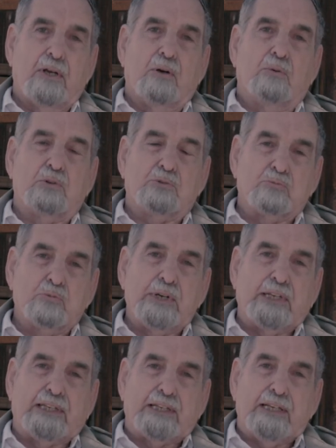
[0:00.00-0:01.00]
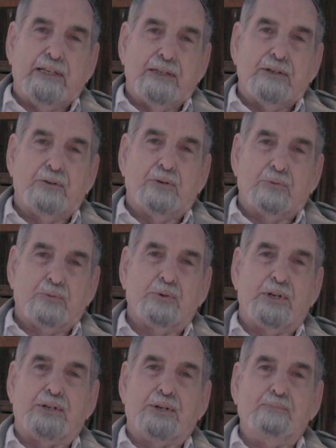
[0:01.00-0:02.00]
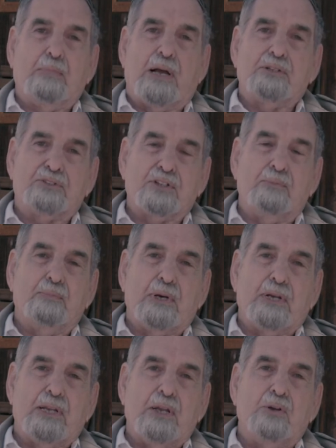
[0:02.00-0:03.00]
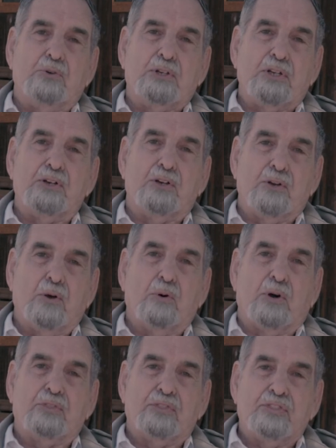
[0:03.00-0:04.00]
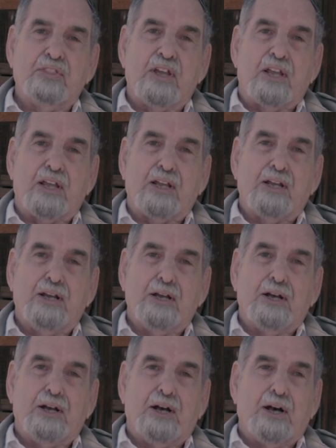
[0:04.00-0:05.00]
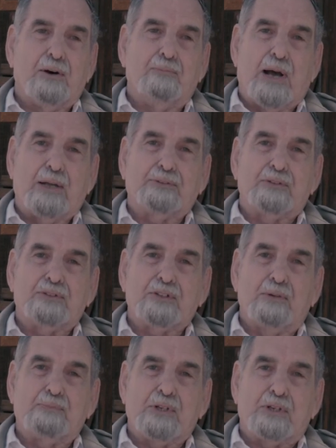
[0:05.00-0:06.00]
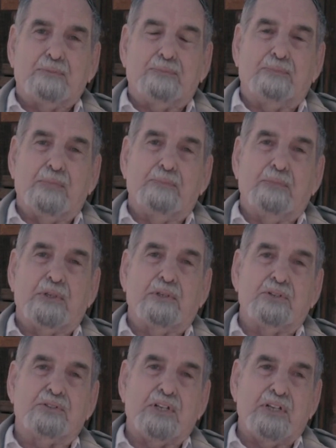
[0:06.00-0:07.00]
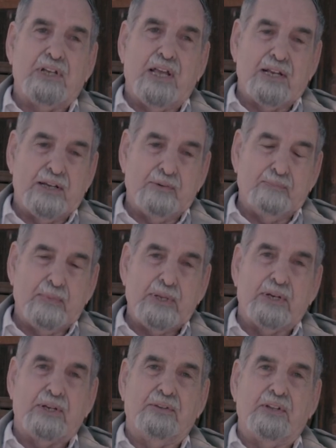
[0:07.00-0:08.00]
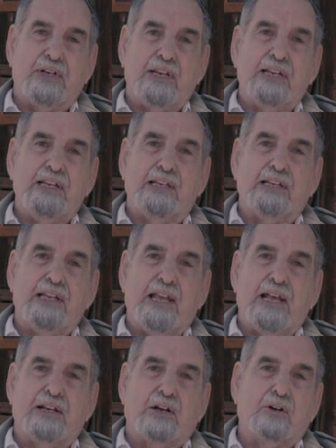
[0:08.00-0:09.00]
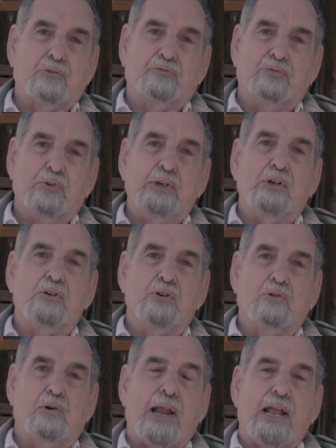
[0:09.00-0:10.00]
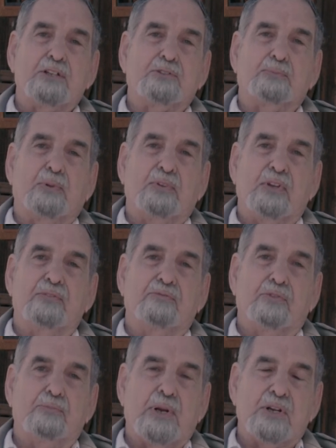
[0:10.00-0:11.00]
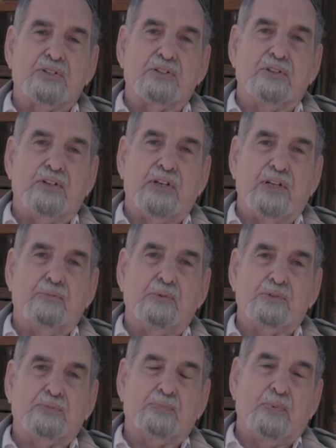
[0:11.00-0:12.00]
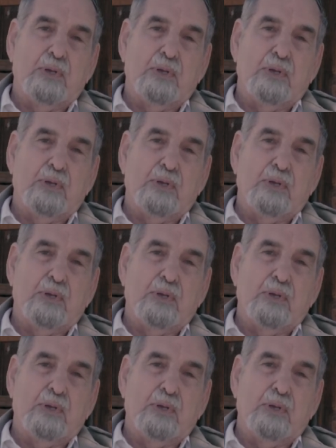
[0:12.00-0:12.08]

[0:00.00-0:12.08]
was really written by somebody who didn't know a thing about the subject, because he had admitted that Ely had a real grasp of the information that he was